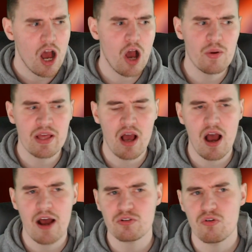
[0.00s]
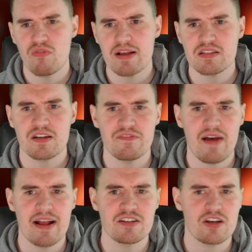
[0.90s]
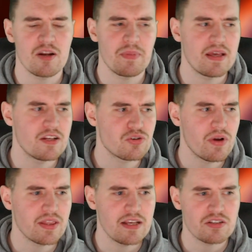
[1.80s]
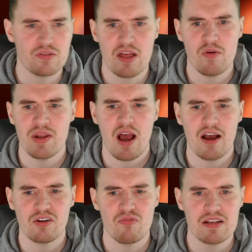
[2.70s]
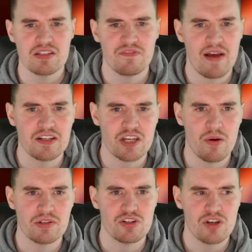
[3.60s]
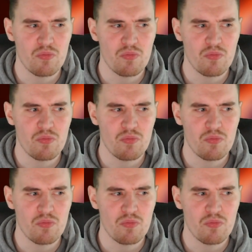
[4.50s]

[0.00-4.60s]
only hardcore wrestling fans are going to be enjoying this, so the only hardcore wrestling fans are going to show.